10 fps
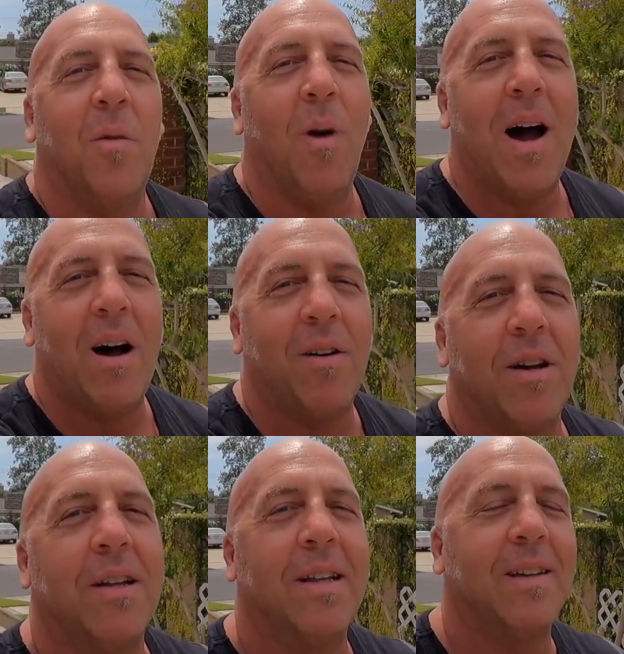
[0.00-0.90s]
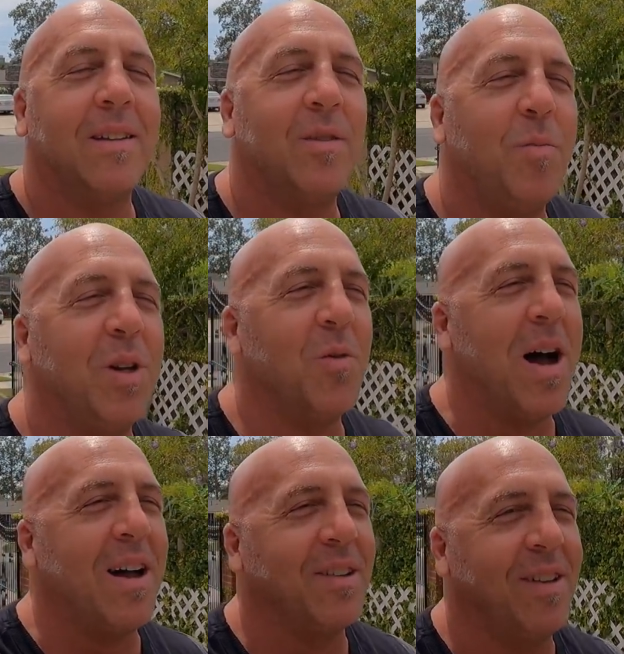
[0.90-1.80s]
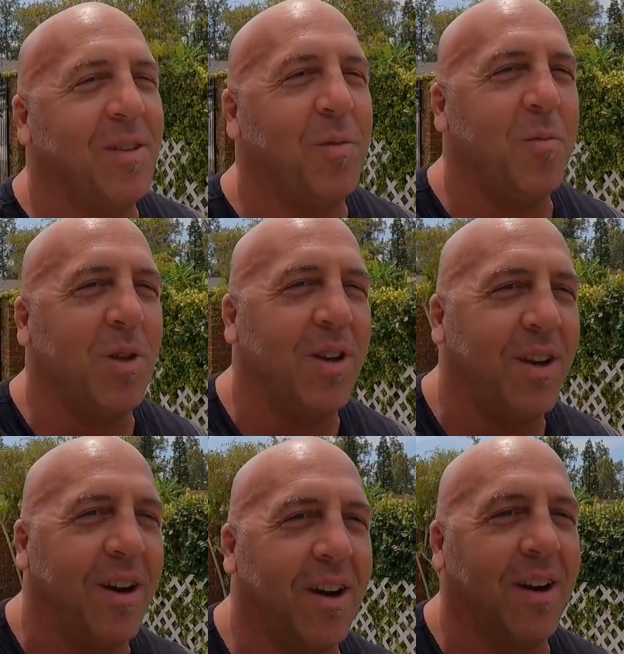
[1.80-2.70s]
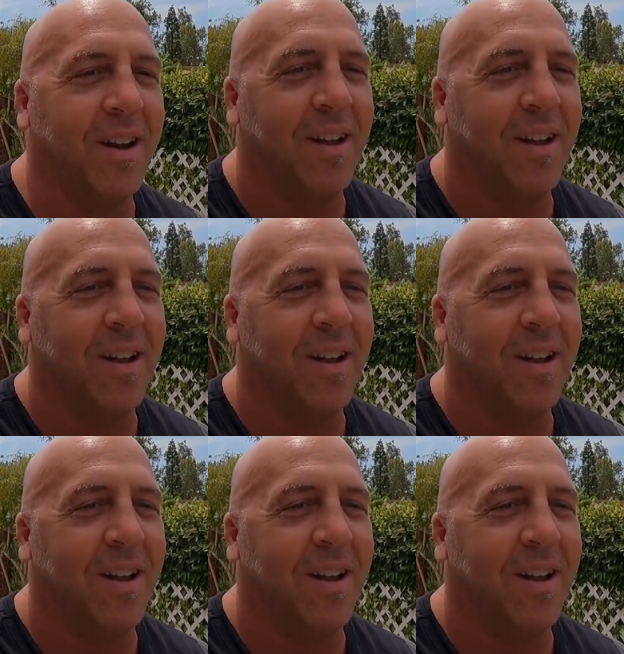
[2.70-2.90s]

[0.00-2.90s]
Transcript: Wow, it's been a while since we've been here.